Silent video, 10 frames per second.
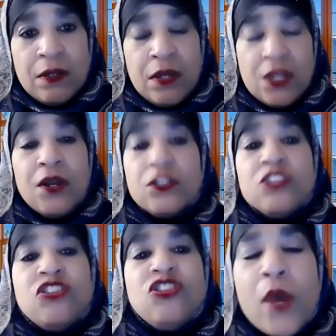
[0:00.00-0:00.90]

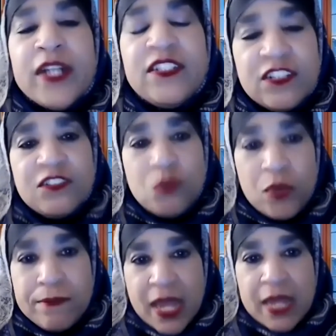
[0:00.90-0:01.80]
the choices
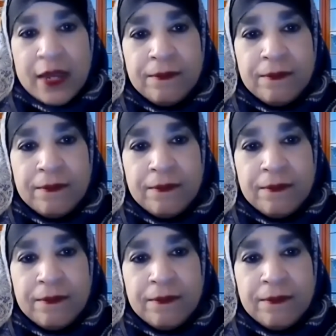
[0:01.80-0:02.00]
we make.